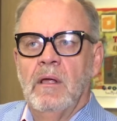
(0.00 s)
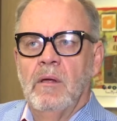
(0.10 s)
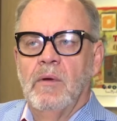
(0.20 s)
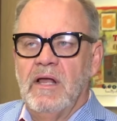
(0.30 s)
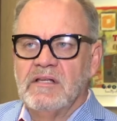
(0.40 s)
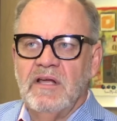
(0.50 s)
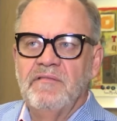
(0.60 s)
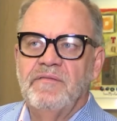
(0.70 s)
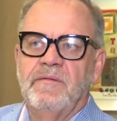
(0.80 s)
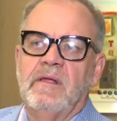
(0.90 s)
Well, as
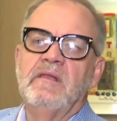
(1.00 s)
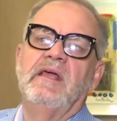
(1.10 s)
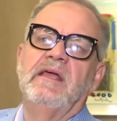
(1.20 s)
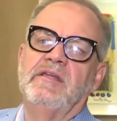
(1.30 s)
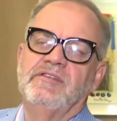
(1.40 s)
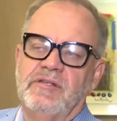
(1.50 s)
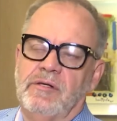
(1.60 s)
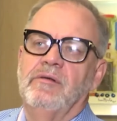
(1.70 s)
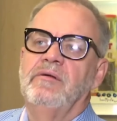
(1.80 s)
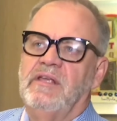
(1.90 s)
I've indicated to
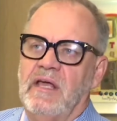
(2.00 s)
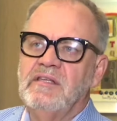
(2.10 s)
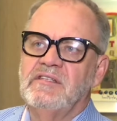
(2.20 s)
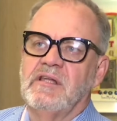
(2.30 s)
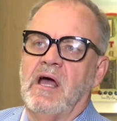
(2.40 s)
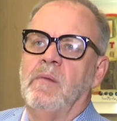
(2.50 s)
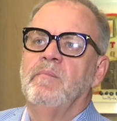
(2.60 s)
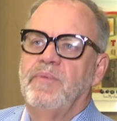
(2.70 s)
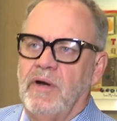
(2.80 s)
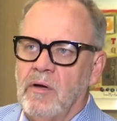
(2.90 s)
you, yes, I'm
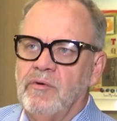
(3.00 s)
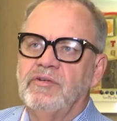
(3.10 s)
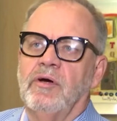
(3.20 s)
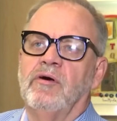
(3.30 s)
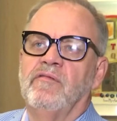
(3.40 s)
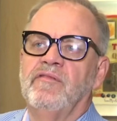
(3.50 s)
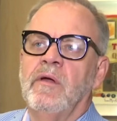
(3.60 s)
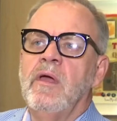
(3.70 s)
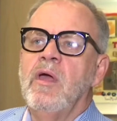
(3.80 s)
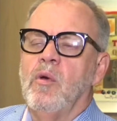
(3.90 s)
proud of
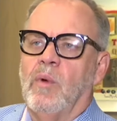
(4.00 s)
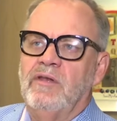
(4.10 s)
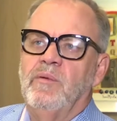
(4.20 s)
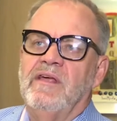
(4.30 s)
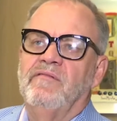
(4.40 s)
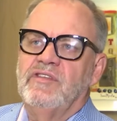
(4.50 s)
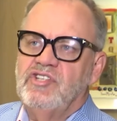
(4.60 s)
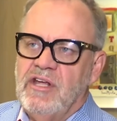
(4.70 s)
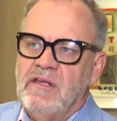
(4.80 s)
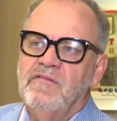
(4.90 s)
what we have
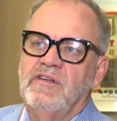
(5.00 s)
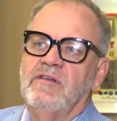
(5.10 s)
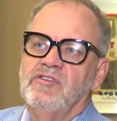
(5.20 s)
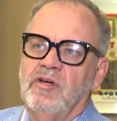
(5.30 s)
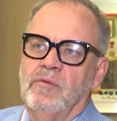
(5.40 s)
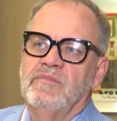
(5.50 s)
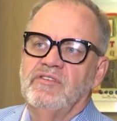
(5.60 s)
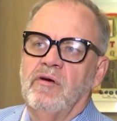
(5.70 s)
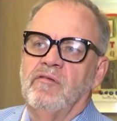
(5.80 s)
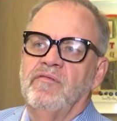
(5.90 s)
achieved in terms
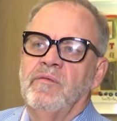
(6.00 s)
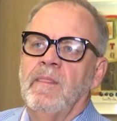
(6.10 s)
of